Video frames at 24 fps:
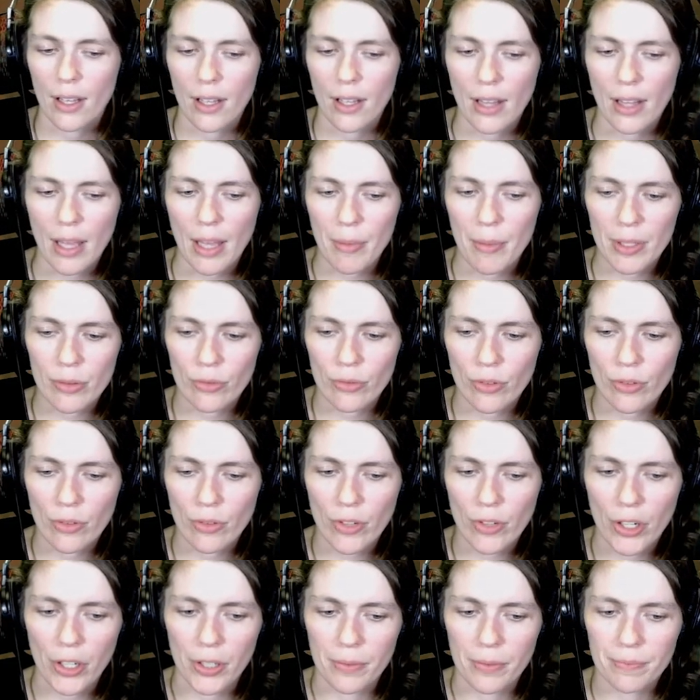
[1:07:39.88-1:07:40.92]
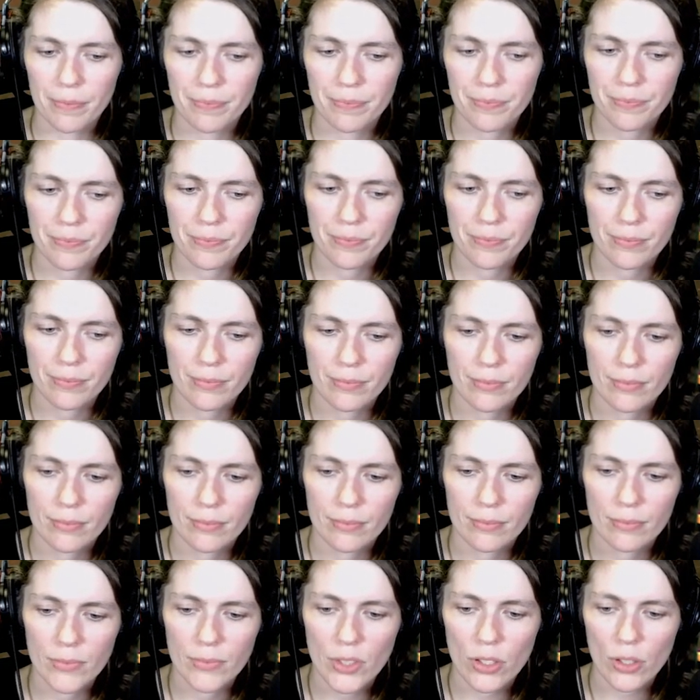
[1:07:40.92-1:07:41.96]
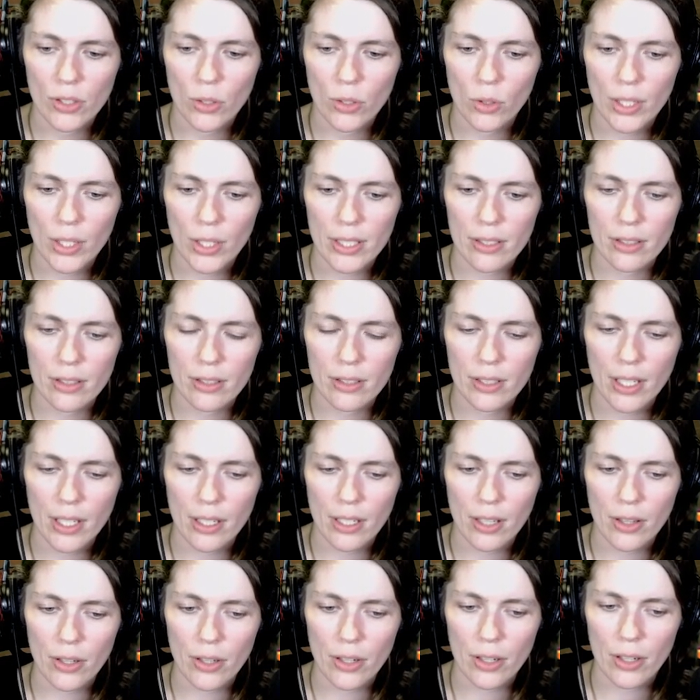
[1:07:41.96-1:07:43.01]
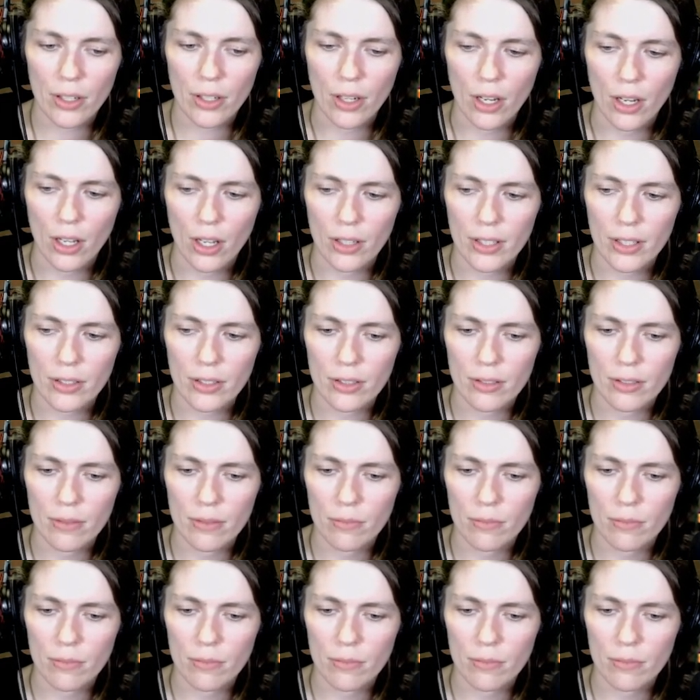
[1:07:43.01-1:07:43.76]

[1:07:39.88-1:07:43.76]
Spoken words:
That makes me feel very good. So let's get another... No, let's...